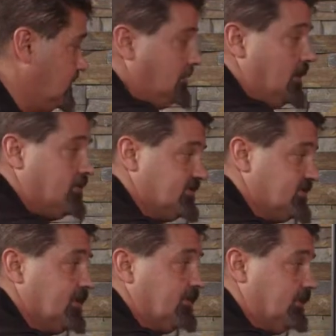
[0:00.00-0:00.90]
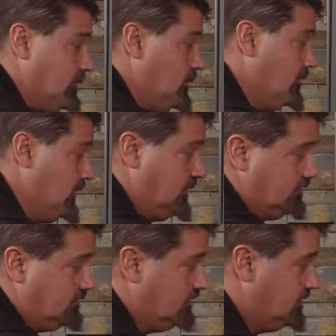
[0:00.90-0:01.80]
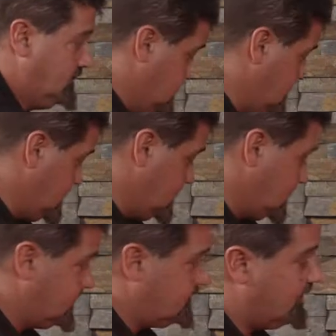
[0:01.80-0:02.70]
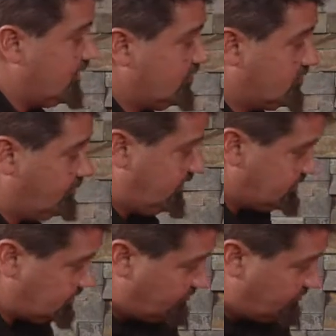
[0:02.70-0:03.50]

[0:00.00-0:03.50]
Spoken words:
I'm going to start loading some larger pieces,